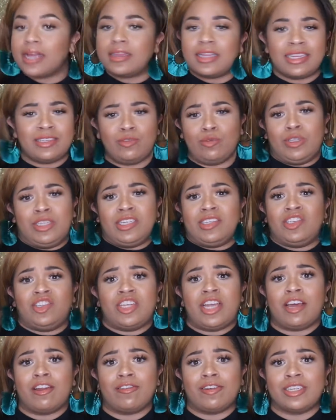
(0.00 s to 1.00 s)
That's what this
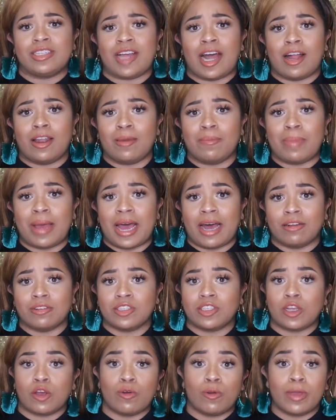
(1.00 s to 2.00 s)
channel is all about,
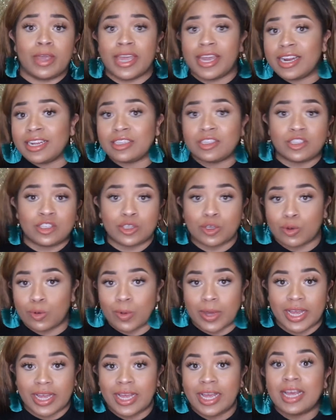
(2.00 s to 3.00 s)
so get
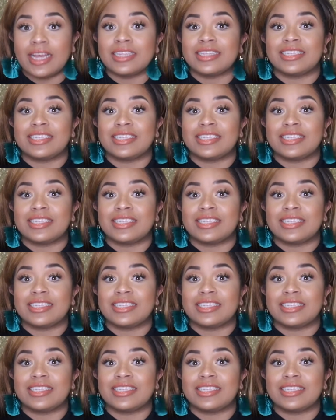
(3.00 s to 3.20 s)
into it.